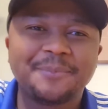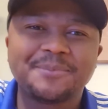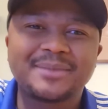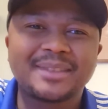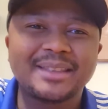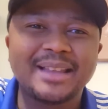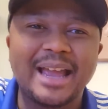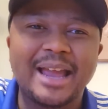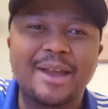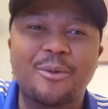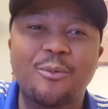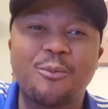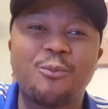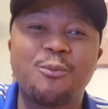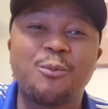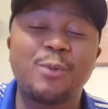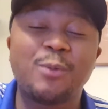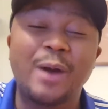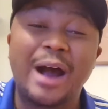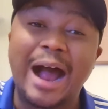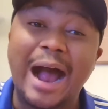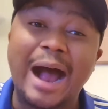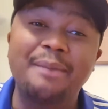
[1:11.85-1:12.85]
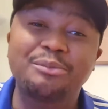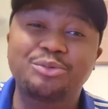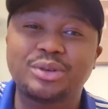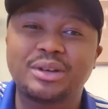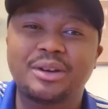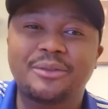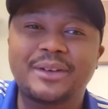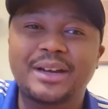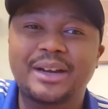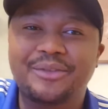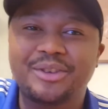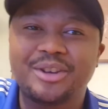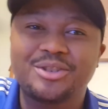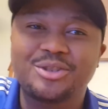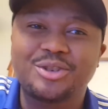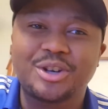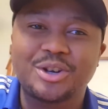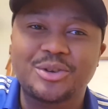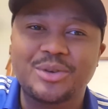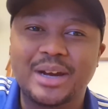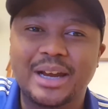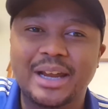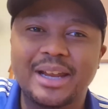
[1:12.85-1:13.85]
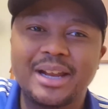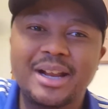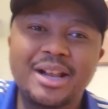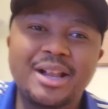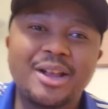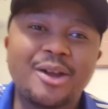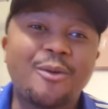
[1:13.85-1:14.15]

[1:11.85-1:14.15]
Like, I'm 25 years old, right?